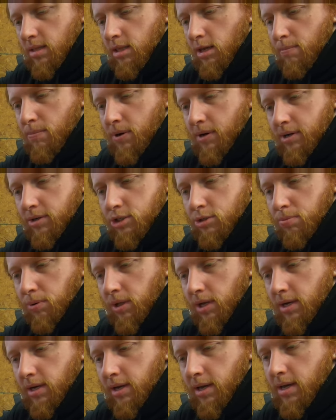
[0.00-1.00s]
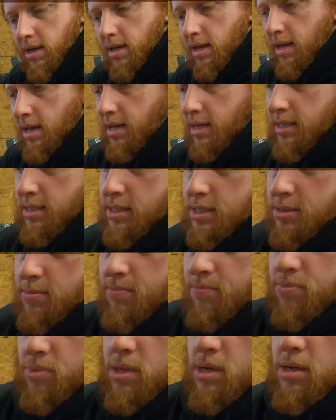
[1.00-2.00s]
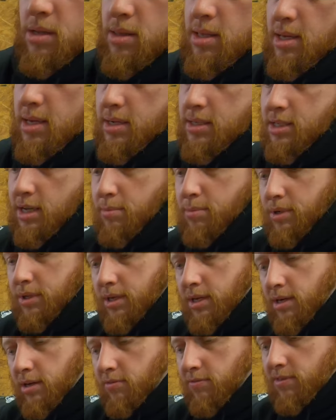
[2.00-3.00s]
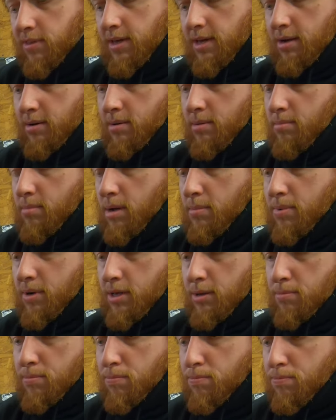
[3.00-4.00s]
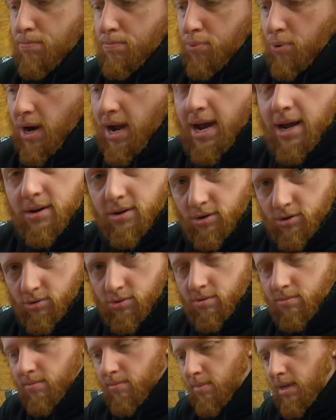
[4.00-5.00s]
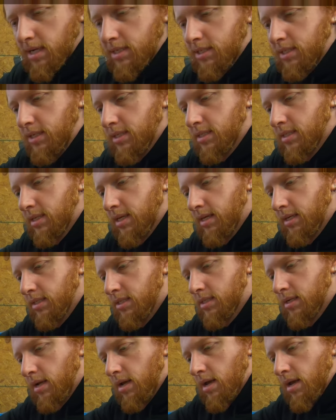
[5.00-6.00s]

the purge plug, as these, I believe that my buddy Brad who makes these things